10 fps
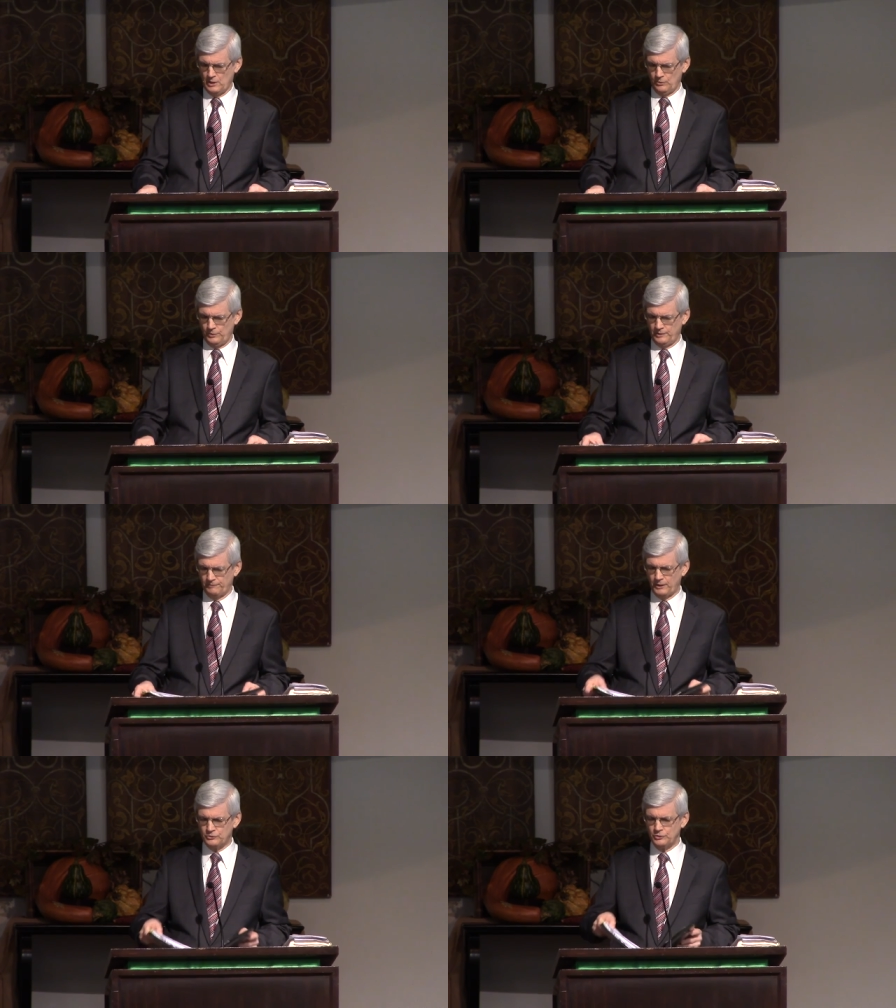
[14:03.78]
We'd
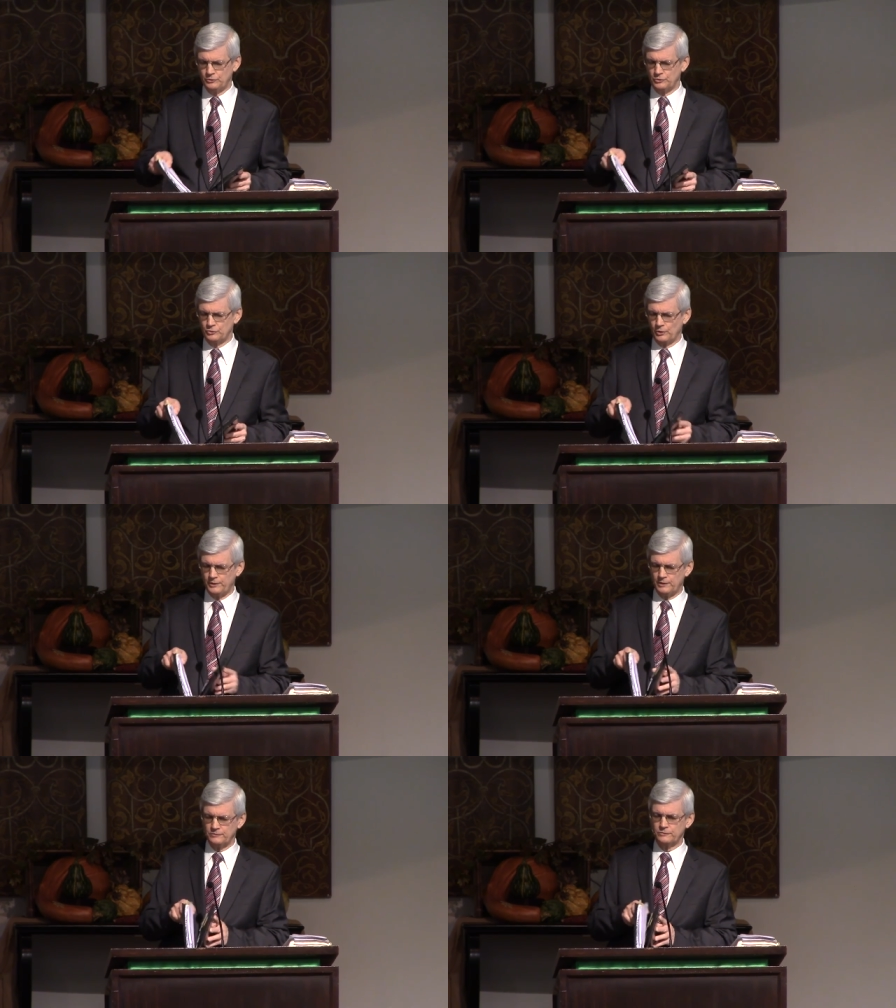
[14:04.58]
invite you to join
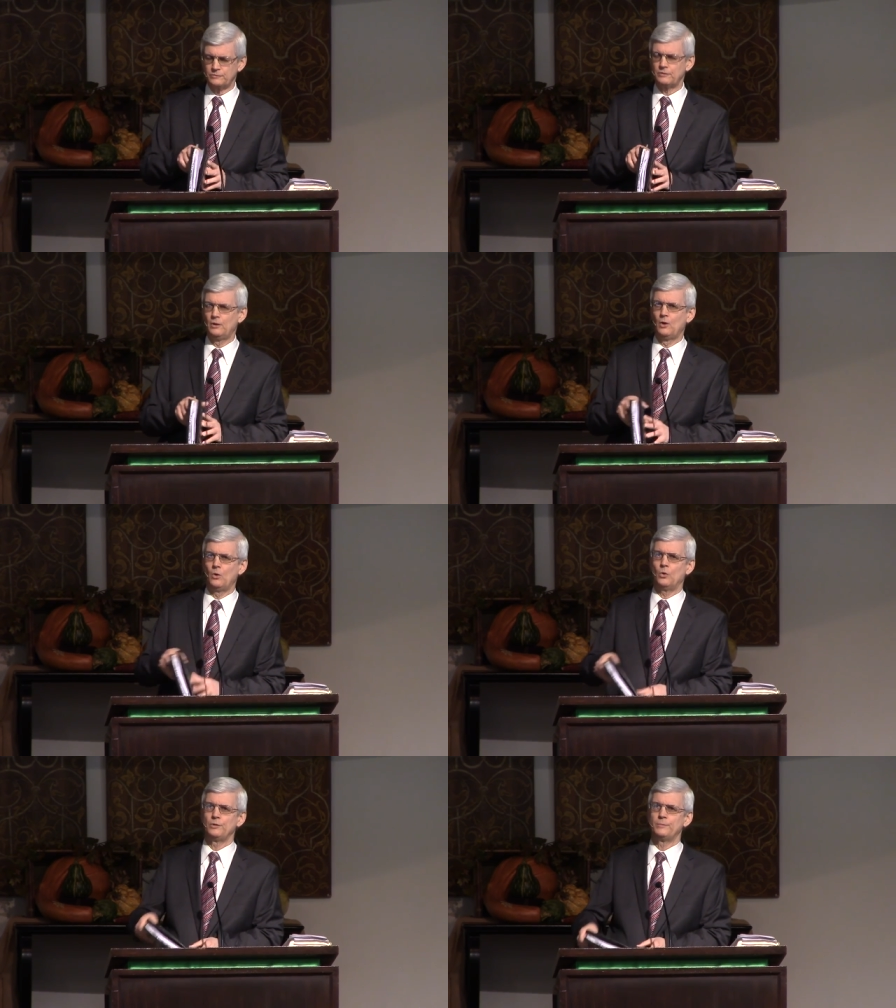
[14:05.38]
us.
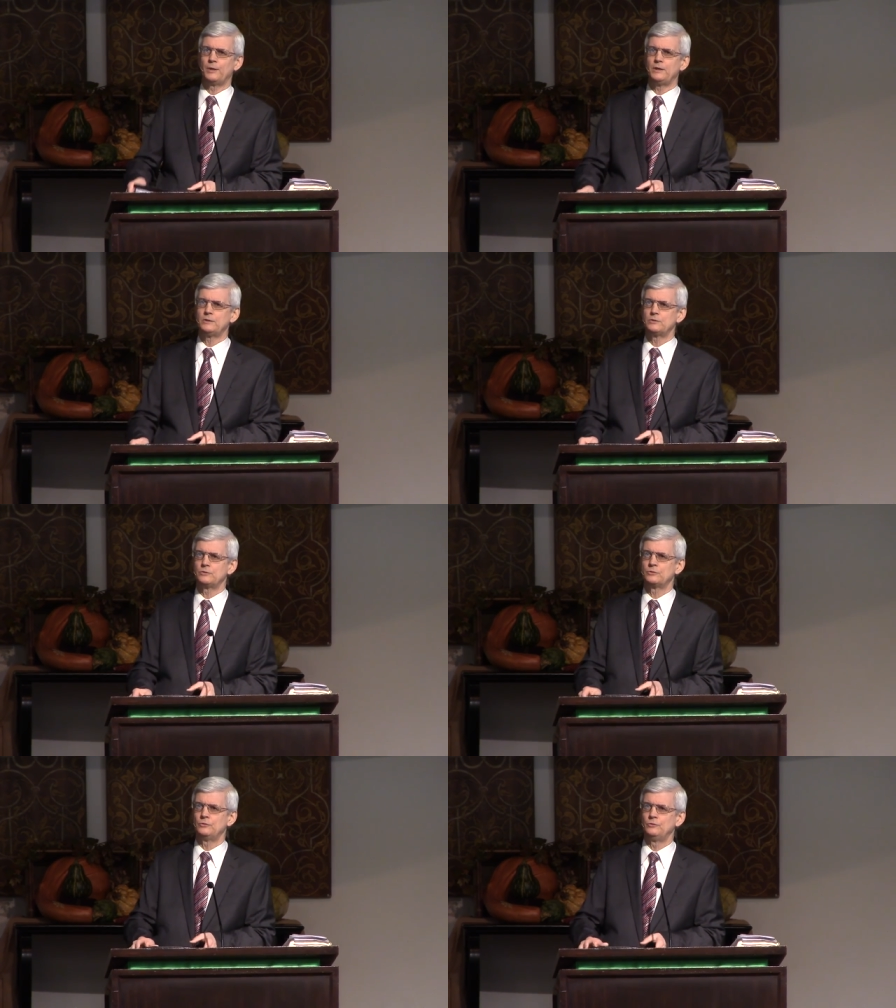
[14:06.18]
Or you might
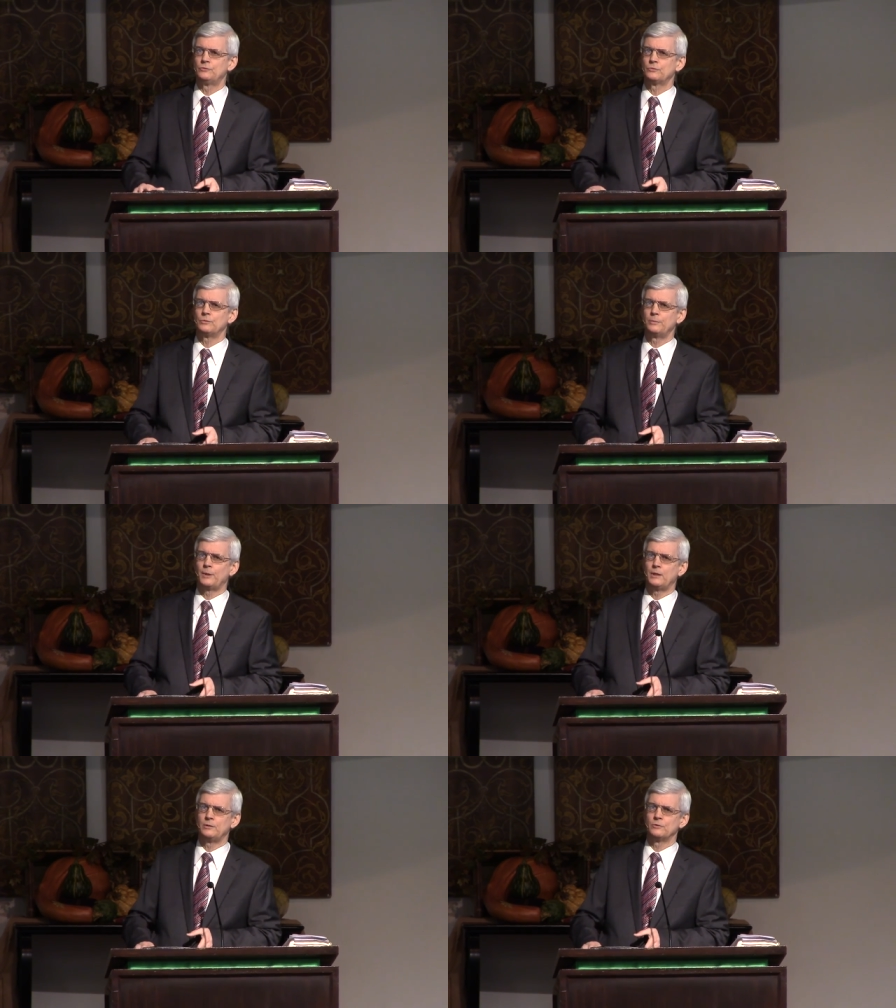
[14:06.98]
choose to
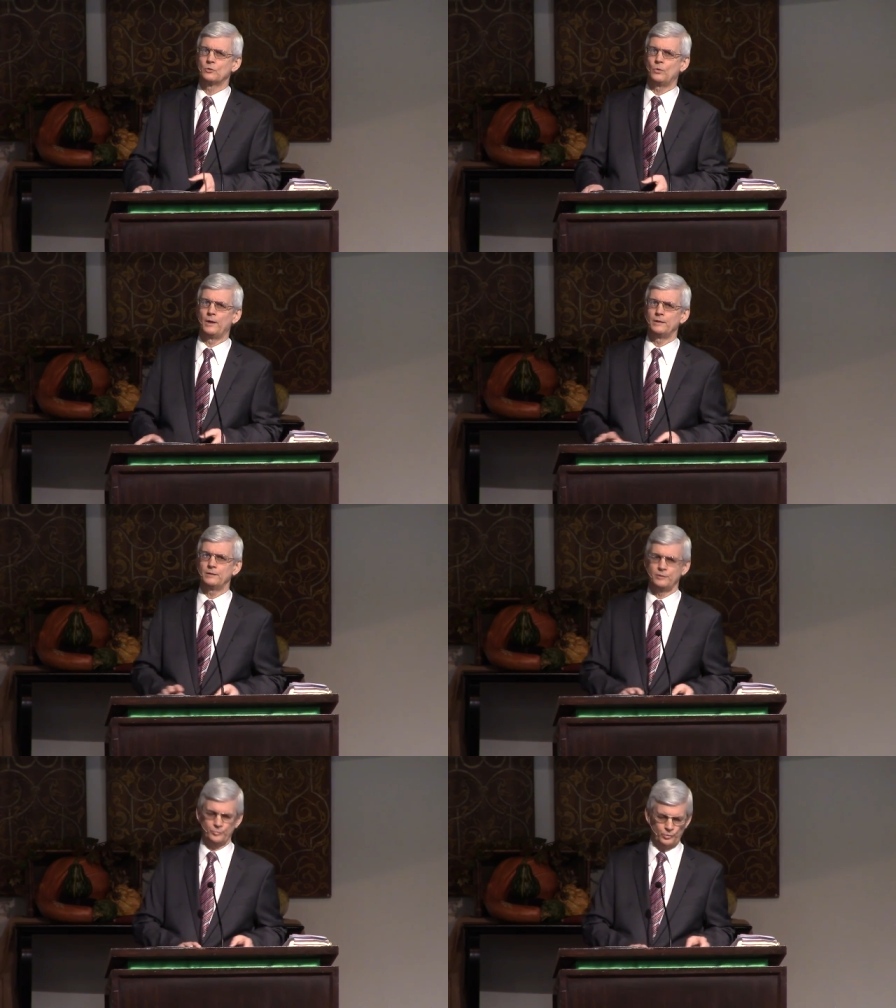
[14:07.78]
remain here
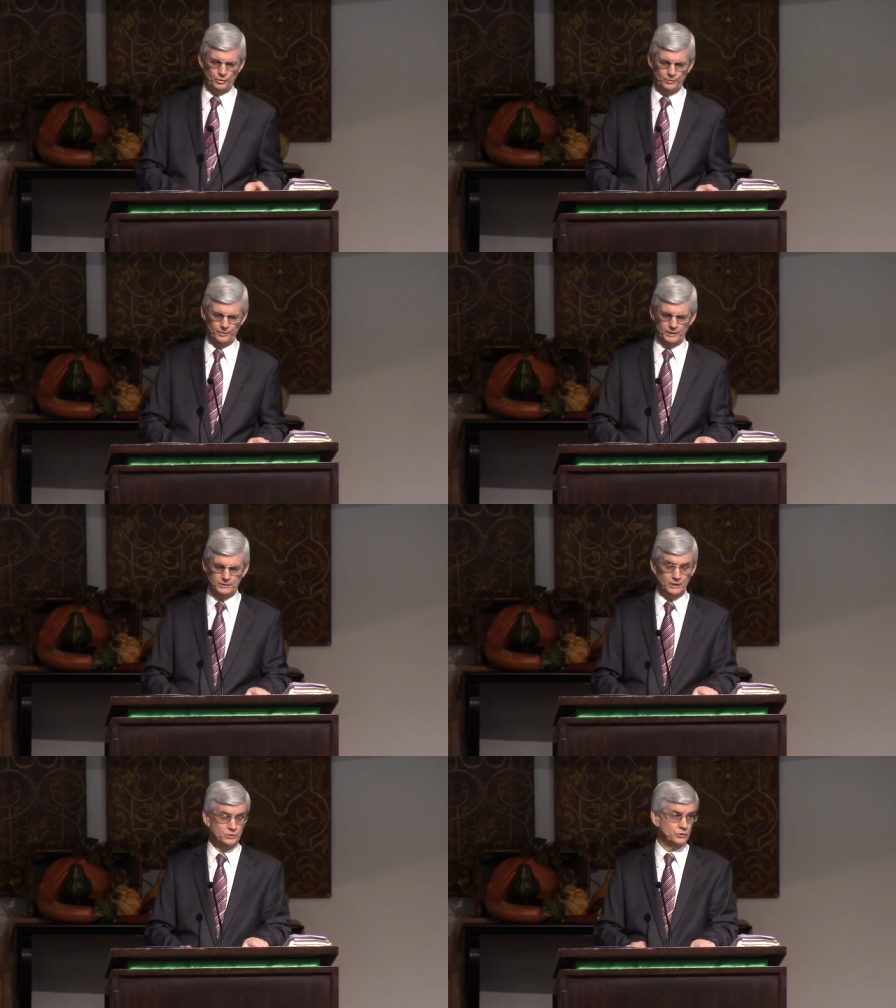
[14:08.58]
quietly in prayer
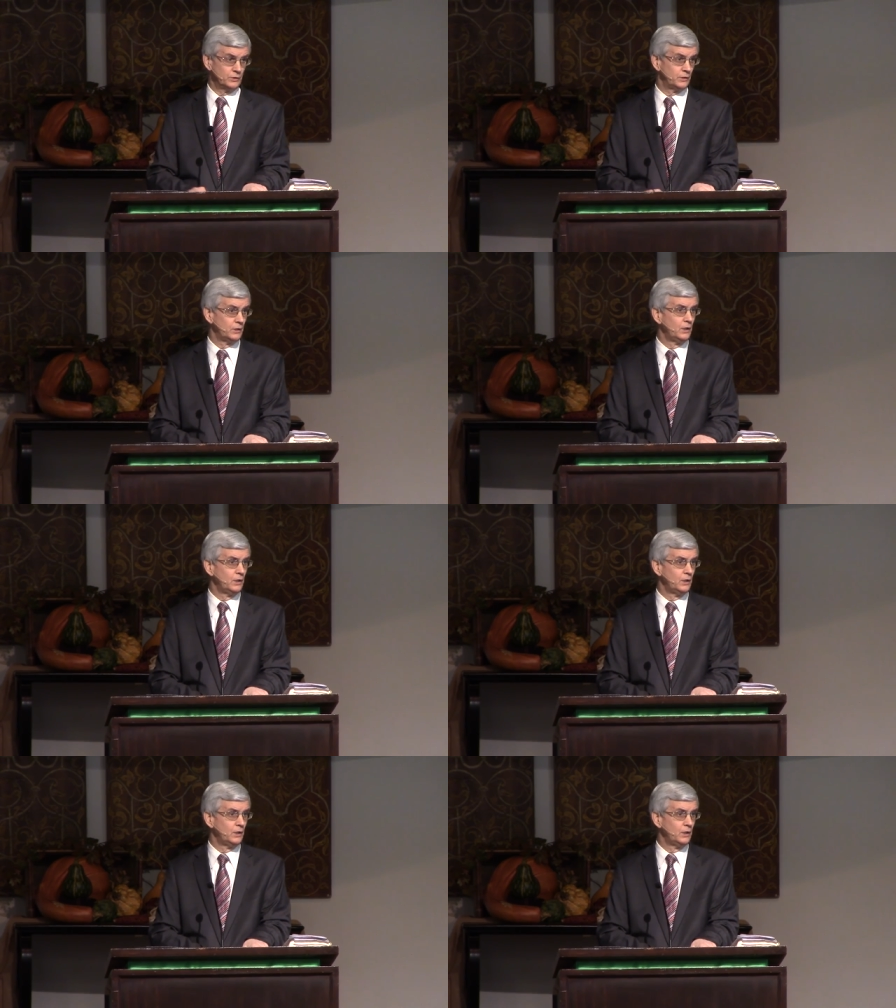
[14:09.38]
meditation,